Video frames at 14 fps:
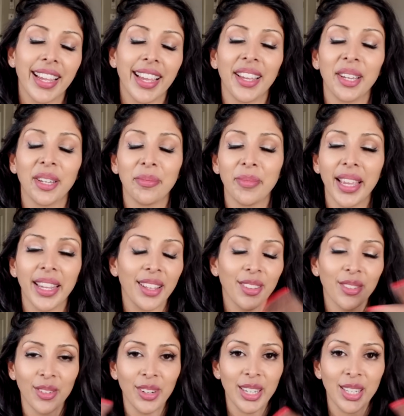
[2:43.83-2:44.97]
and
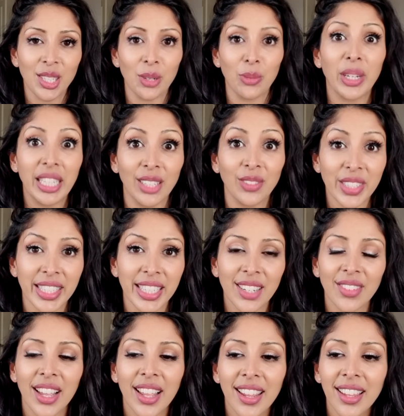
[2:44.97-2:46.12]
other ingredients that we need for skin
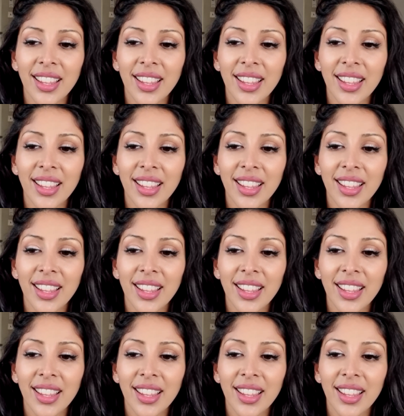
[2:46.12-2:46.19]
of color.